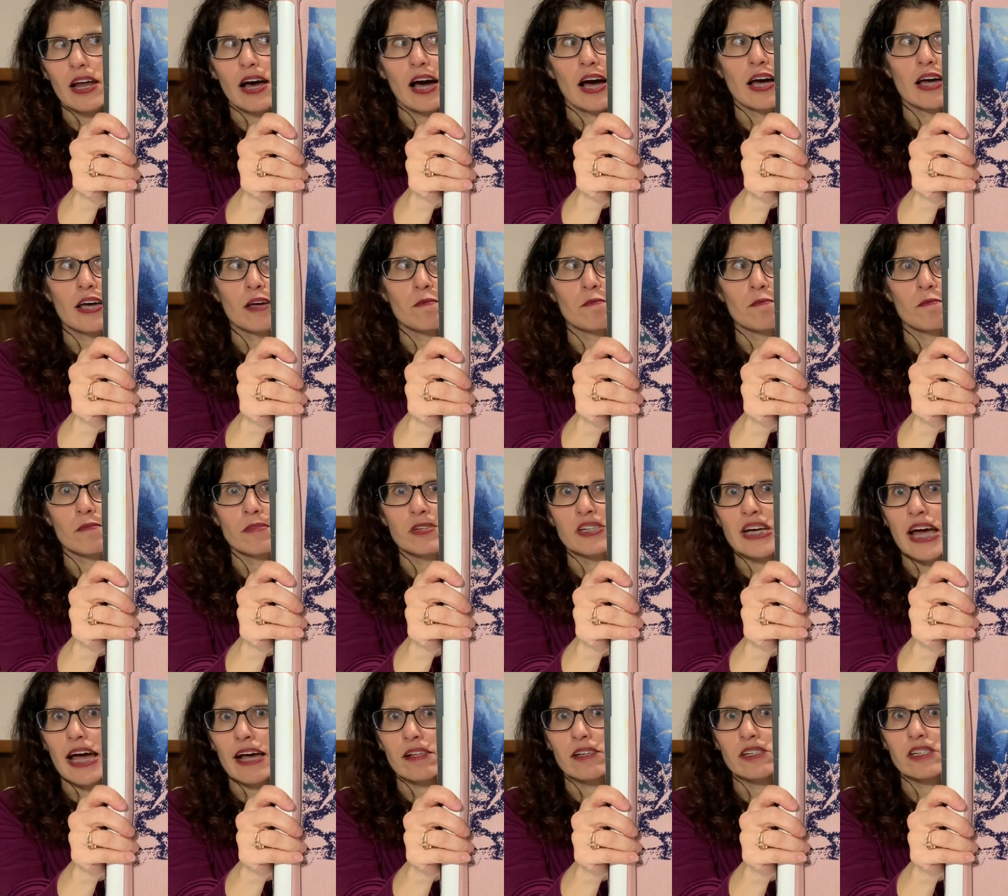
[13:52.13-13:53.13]
I'm
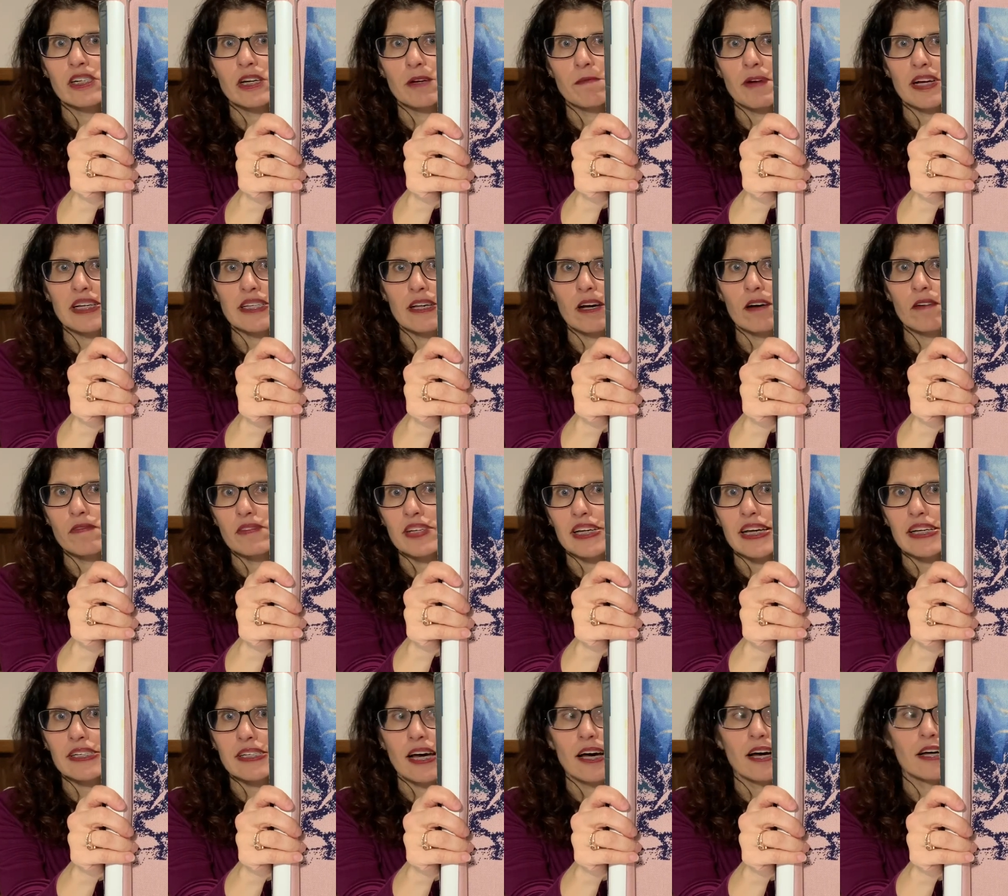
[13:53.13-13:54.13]
challenging myself to
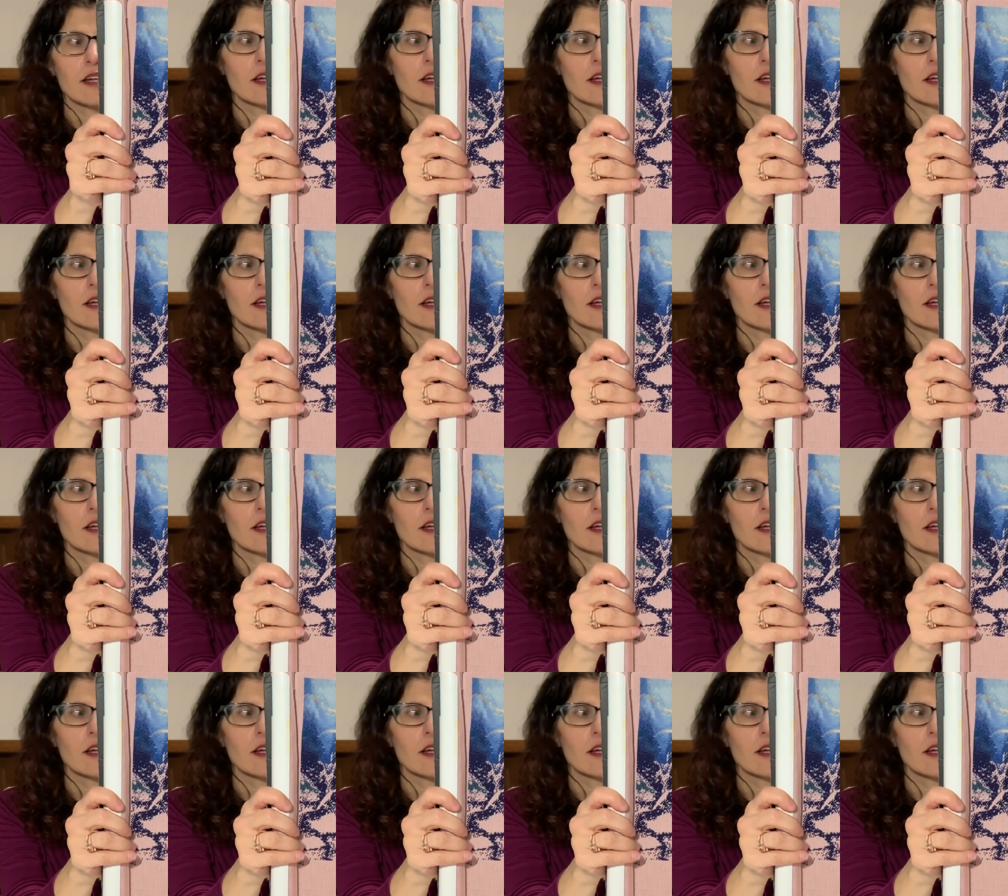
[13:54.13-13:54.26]
get done